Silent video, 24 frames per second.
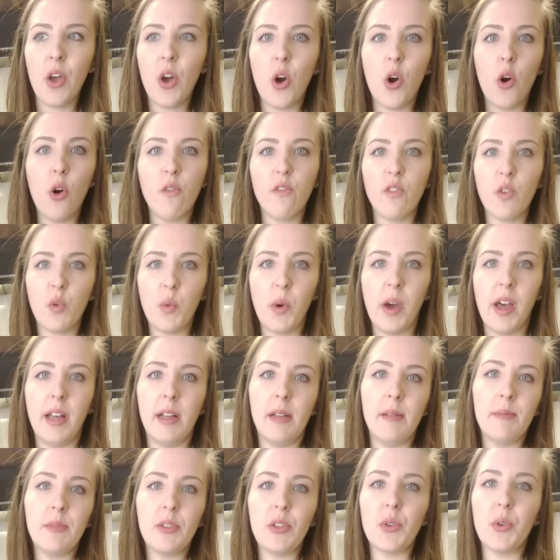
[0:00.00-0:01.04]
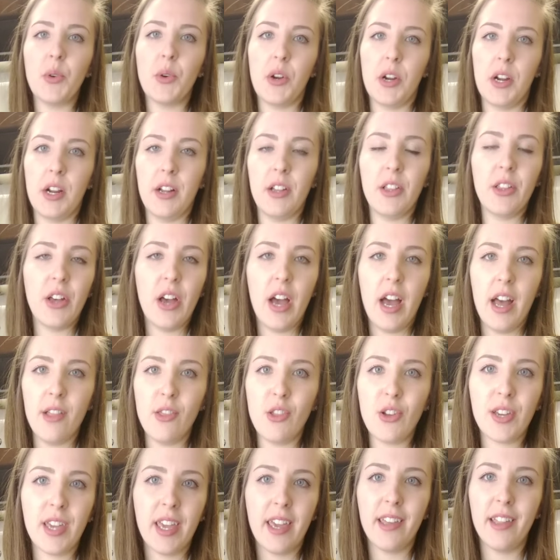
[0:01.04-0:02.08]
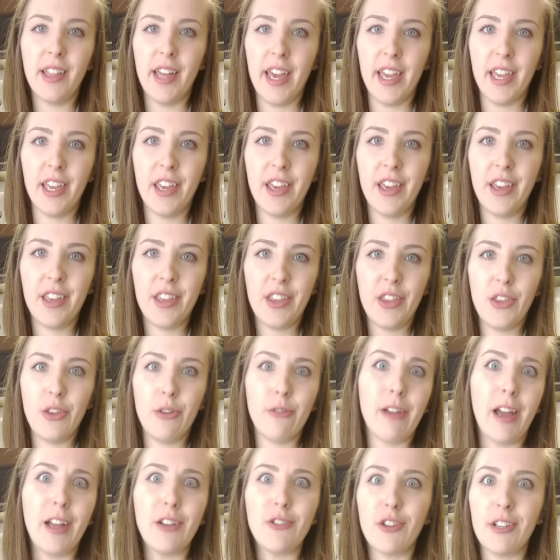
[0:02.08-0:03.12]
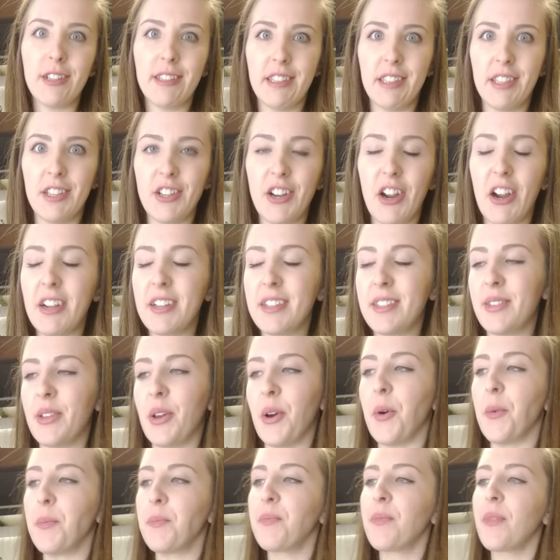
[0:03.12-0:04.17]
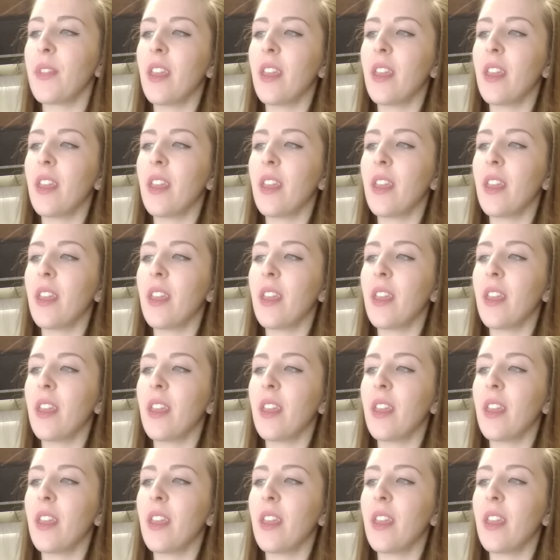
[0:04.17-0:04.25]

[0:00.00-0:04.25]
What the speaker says: overwhelmed or looking like you got dressed in the dark. So